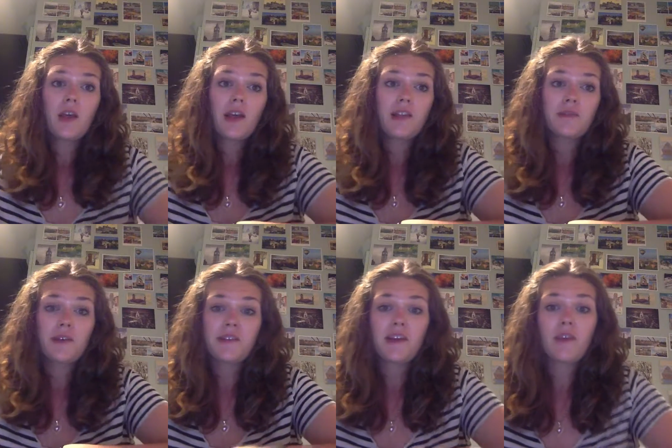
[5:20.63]
It's my
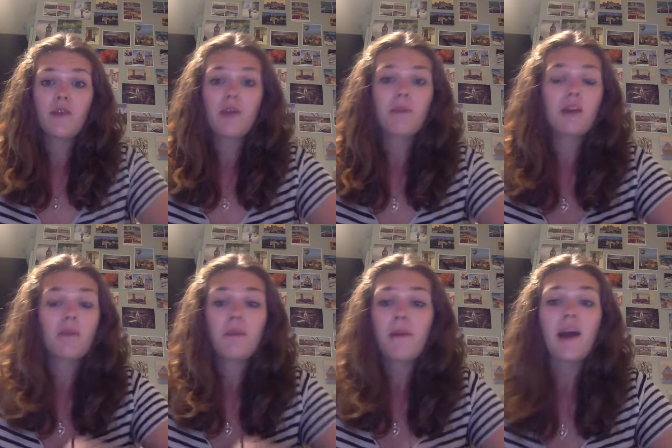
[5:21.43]
second family,
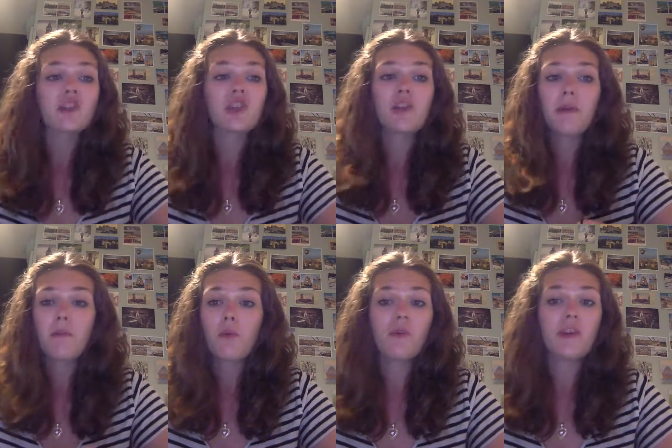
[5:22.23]
my passion, my
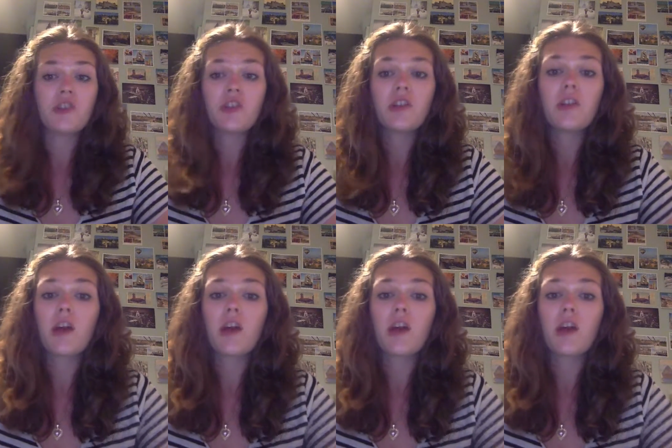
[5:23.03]
motivation.